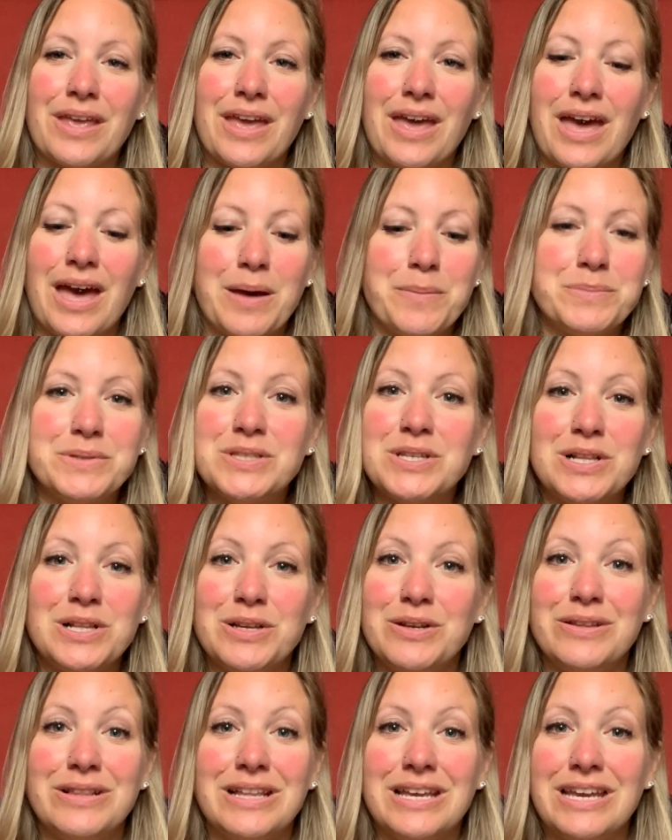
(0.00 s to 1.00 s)

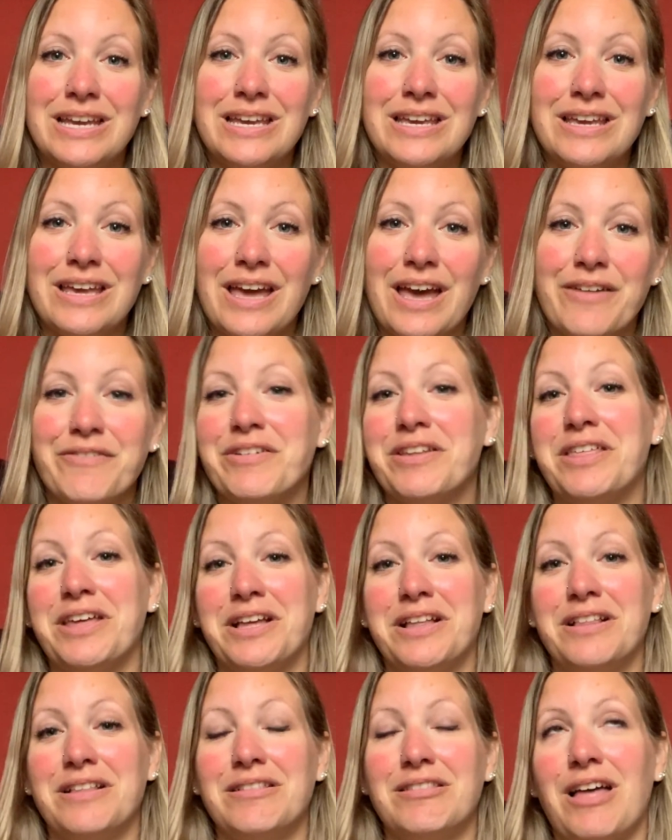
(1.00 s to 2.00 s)
absolutely
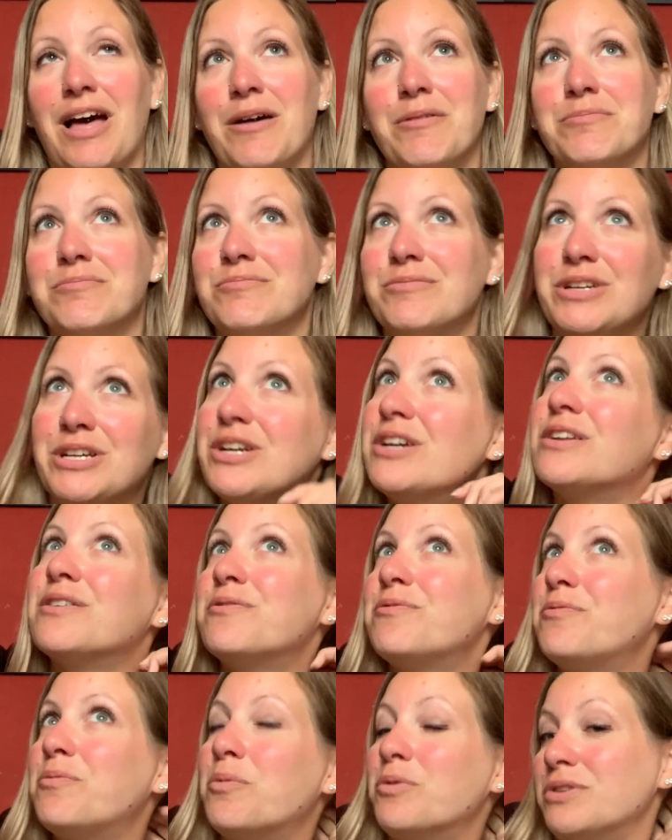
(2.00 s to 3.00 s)
everything that we could
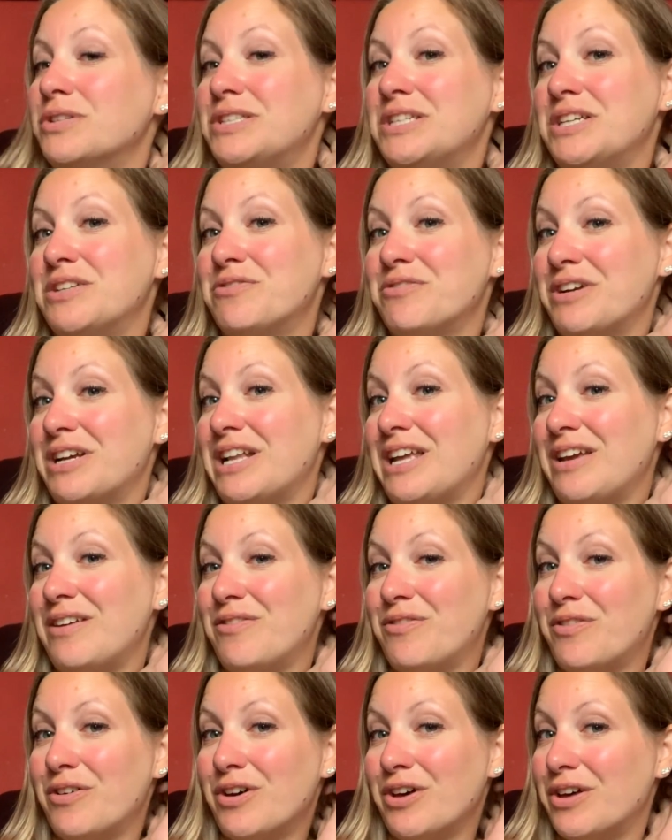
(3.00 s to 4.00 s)
have wanted, really,
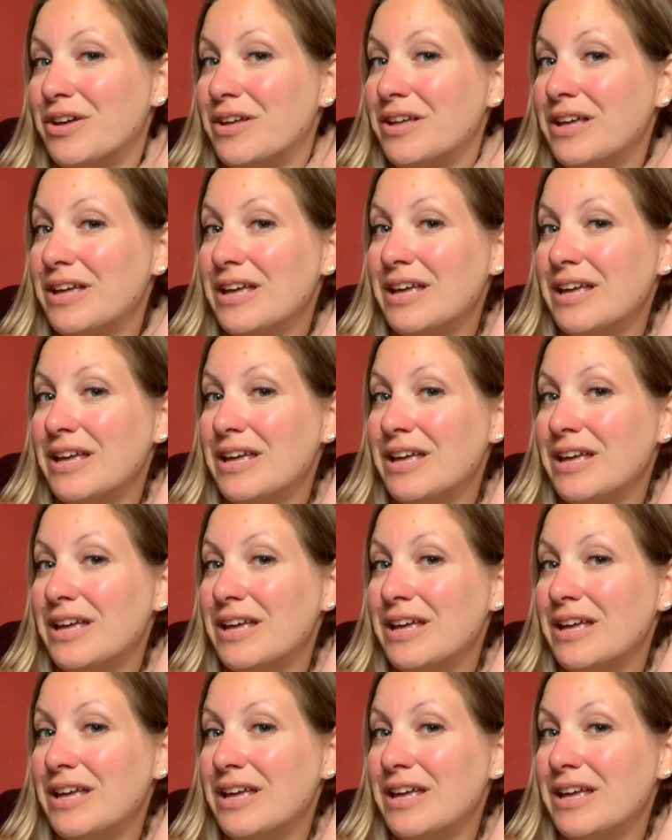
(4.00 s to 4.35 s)
for